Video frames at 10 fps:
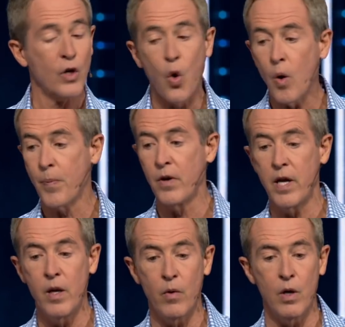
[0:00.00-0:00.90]
corporate
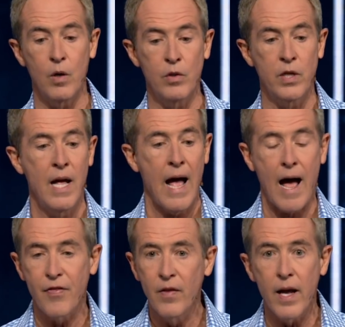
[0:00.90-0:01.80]
heroes,
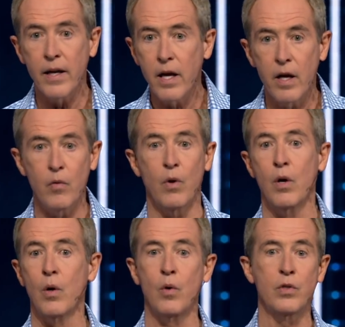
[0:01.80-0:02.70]
athletic
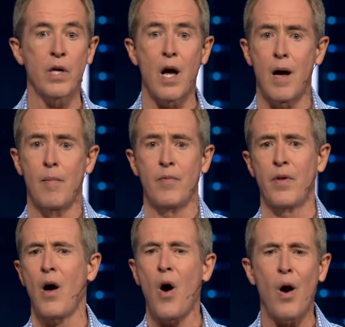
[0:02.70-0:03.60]
heroes,
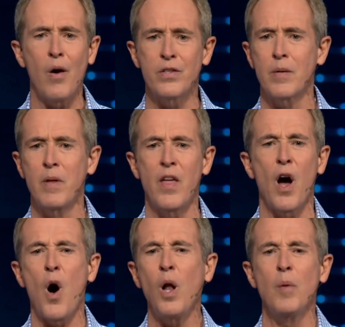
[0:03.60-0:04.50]
the arts, I mean, they
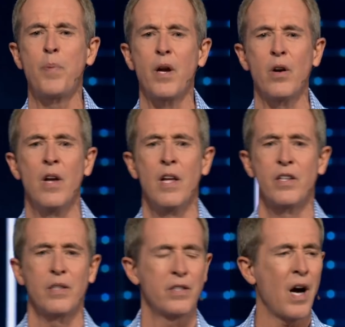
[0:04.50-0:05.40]
all appear
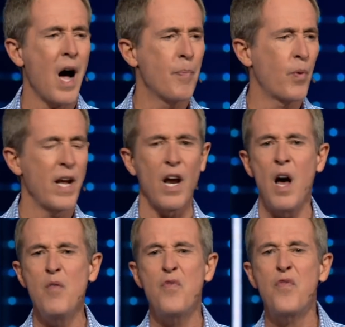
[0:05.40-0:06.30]
to operate
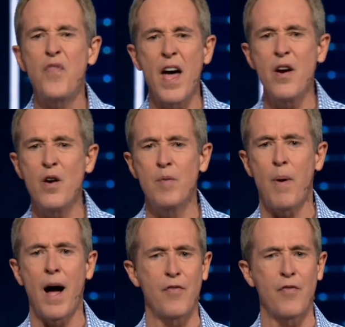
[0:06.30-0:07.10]
unfettered by